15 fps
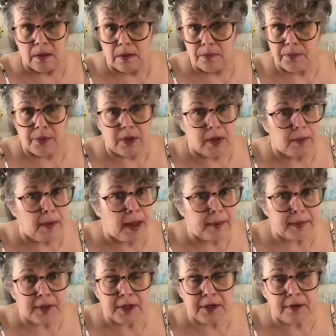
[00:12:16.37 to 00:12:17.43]
putting the pipe
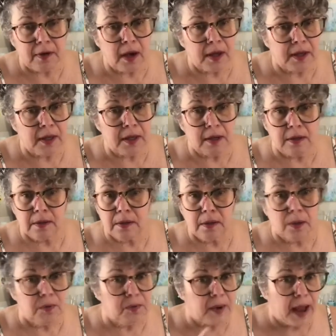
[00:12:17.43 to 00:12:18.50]
cleaner on it,
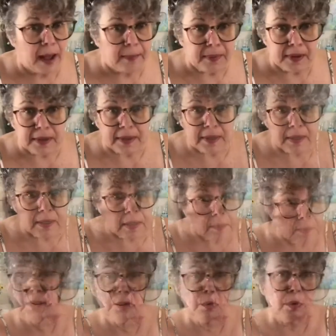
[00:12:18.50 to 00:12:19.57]
wrapping again. On
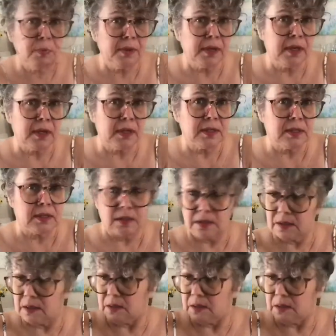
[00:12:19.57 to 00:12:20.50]
this one, because